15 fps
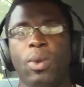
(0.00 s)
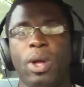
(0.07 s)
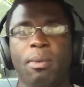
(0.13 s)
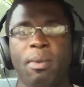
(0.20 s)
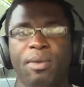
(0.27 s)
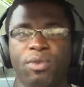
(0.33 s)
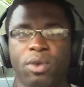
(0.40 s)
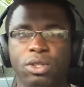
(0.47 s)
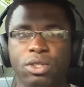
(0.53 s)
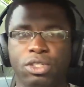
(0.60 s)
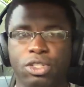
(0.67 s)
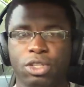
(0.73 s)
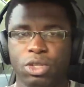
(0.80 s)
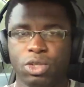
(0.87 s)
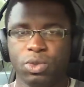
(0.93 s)
Welcome everyone to
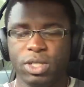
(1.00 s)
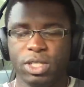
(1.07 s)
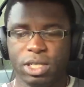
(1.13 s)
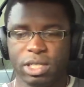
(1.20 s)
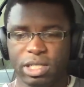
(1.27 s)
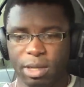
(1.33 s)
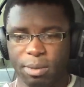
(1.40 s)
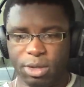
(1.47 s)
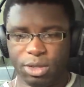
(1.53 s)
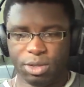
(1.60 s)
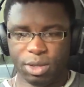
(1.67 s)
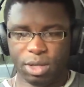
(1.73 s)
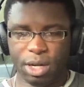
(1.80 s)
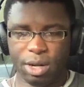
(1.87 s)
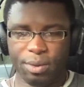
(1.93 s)
Junosuede Just
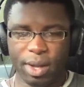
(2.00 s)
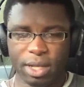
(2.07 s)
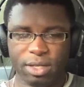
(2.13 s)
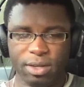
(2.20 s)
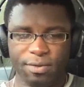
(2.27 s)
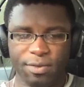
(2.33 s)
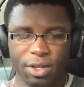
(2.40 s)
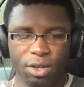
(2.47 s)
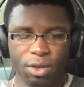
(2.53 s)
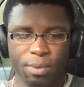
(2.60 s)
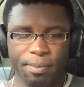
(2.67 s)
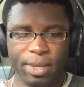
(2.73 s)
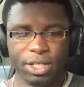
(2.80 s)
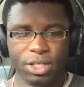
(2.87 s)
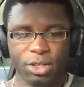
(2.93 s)
Commentary. Gonna react to a video,
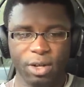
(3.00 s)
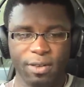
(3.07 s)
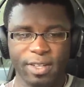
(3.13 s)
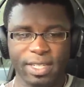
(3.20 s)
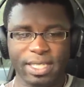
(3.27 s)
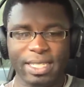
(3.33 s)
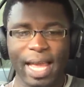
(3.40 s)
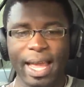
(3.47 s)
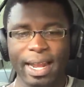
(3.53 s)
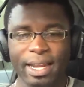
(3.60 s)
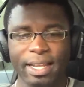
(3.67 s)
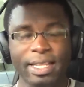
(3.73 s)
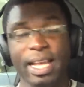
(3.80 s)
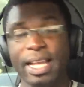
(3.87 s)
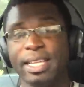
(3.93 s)
Miss Universe
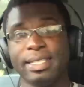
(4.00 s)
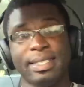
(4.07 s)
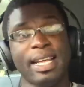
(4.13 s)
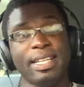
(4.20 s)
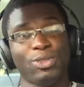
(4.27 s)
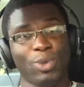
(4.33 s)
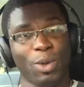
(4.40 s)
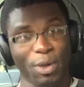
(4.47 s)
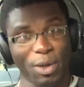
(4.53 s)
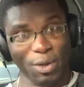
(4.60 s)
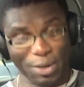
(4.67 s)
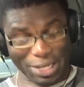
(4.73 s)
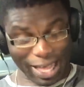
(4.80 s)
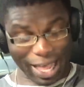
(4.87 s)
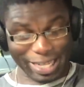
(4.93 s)
Thailand. Yes, that's what
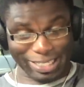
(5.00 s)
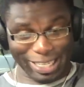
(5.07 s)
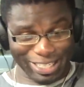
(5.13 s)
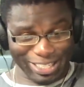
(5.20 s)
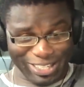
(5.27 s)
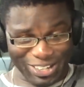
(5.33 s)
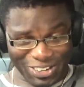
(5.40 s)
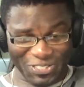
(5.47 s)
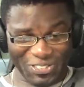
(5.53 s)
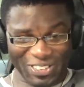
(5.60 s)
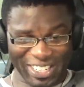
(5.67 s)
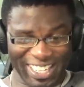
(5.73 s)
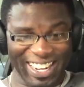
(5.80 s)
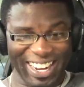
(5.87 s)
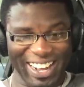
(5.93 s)
we're reacting to
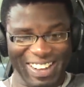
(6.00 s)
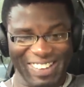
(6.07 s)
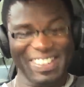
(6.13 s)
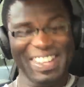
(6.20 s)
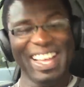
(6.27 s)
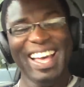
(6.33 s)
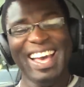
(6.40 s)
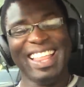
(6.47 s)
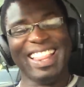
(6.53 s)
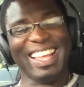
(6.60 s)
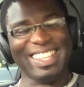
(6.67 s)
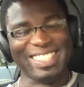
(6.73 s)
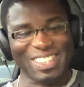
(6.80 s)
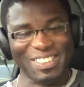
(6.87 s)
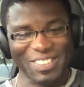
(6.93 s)
for now.
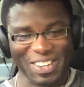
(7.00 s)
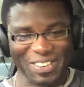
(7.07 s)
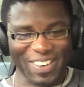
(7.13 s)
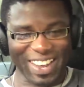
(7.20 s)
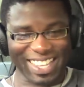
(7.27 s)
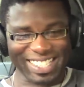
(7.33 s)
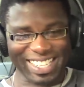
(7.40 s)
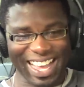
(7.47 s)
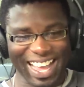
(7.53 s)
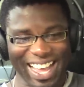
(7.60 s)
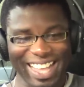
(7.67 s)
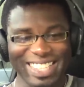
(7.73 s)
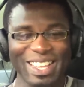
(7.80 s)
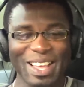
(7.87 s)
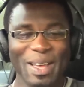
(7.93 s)
That's the request,
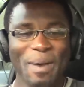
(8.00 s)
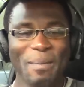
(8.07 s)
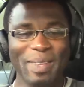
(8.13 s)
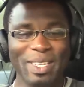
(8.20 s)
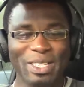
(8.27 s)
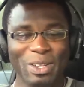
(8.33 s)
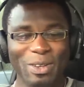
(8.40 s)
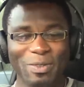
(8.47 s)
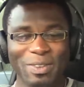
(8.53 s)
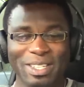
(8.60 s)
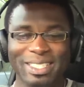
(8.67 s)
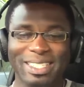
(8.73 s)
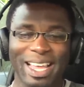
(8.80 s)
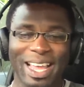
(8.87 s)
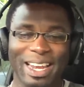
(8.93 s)
guys. Miss
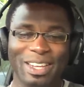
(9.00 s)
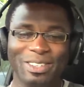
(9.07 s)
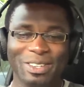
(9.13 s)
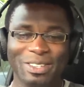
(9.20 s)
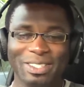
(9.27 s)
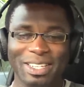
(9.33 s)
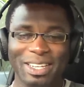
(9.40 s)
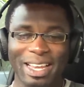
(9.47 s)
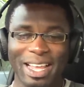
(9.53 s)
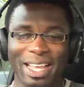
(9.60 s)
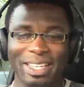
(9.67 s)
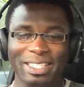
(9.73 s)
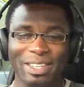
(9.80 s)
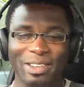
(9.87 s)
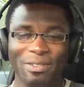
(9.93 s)
Universe Thailand
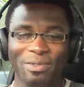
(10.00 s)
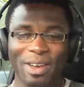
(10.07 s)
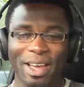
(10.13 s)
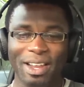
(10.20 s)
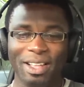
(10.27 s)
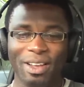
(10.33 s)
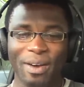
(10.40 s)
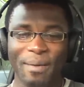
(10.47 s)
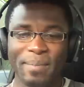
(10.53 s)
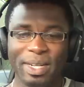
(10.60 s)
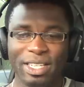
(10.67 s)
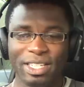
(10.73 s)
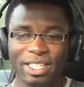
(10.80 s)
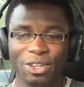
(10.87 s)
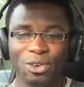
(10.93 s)
2019 final
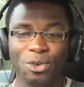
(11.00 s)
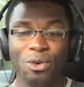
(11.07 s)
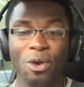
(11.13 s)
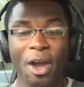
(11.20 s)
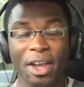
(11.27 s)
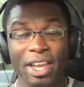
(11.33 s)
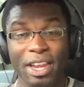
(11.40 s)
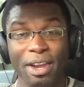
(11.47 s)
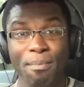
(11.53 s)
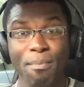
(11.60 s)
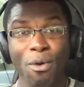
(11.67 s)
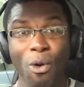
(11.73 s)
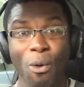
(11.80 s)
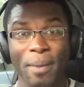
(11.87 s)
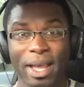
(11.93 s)
competition crowning
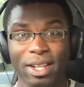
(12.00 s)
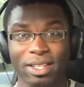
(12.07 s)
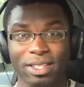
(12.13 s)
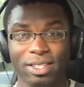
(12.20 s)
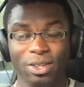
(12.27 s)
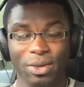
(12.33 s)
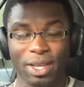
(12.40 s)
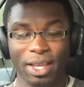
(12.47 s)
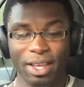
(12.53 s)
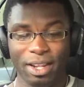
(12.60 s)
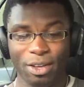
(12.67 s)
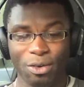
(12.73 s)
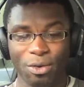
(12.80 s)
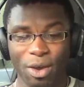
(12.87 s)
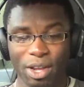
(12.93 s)
moment. Okay,
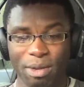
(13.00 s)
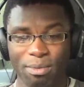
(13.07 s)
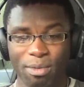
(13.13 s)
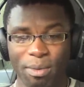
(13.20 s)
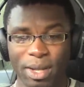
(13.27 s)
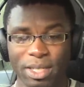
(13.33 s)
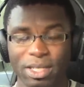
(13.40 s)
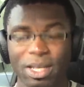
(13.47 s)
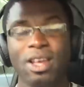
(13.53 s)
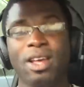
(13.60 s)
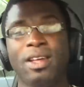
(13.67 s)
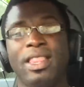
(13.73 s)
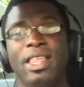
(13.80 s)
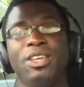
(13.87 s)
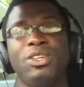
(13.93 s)
the crowning moment.
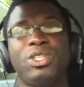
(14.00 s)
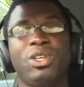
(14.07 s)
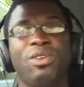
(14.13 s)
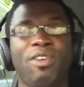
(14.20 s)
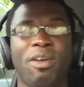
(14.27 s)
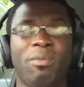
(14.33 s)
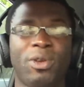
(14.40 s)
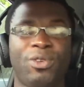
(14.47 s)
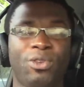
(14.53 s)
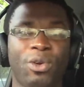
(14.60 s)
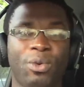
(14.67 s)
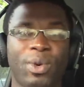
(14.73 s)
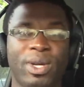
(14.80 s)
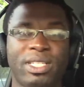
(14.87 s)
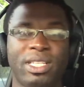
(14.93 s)
Thank you so very much for
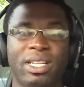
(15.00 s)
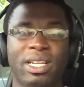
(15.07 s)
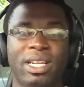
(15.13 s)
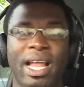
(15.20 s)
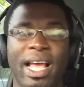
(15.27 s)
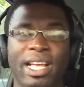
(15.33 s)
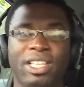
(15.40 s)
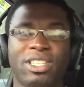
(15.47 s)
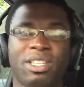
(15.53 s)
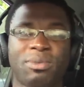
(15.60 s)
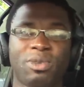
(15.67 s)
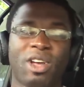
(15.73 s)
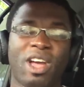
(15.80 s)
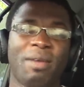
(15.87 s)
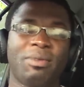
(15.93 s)
requesting it. Like,
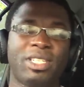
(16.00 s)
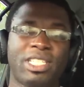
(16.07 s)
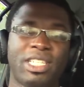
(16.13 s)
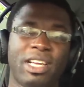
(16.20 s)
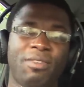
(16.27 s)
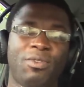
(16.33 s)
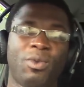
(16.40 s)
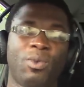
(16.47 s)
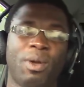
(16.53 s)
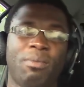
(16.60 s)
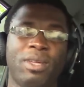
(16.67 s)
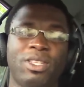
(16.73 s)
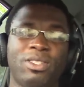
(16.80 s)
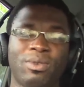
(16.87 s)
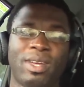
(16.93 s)
subscribe, share if you want
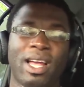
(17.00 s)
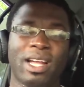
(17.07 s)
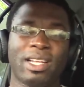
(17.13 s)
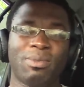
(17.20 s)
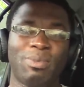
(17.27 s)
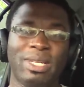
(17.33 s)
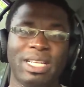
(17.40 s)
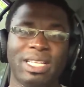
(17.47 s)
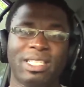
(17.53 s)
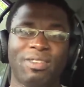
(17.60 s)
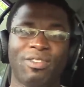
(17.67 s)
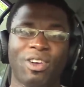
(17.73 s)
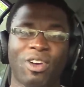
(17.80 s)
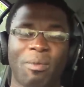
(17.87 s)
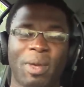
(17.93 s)
me to react. Please
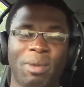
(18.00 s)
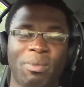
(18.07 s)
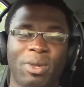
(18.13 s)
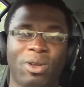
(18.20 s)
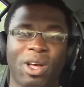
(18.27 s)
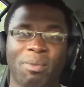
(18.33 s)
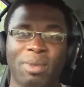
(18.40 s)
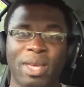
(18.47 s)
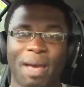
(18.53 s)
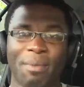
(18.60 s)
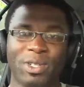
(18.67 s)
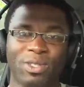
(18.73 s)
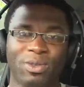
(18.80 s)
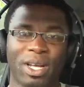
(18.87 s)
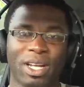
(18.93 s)
leave a comment below. I'll be
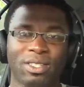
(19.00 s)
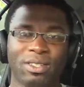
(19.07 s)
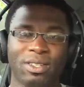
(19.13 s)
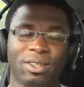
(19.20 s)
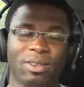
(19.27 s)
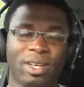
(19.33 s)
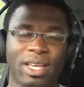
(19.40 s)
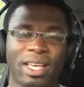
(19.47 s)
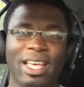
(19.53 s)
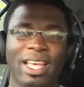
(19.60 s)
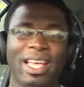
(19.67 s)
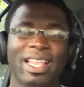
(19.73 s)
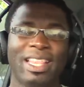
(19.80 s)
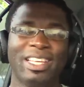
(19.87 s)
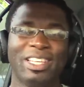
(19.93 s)
happy to react to it, okay?
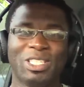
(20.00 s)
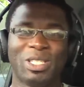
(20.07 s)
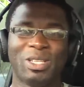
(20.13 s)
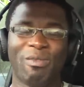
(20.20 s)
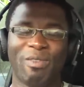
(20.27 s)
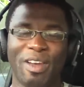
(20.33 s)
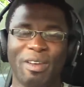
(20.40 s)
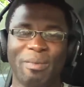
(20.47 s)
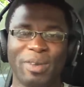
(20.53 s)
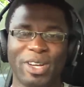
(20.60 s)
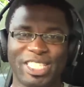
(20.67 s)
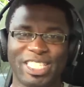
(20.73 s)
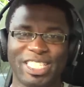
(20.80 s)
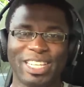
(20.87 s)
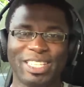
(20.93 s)
Thank you so very much.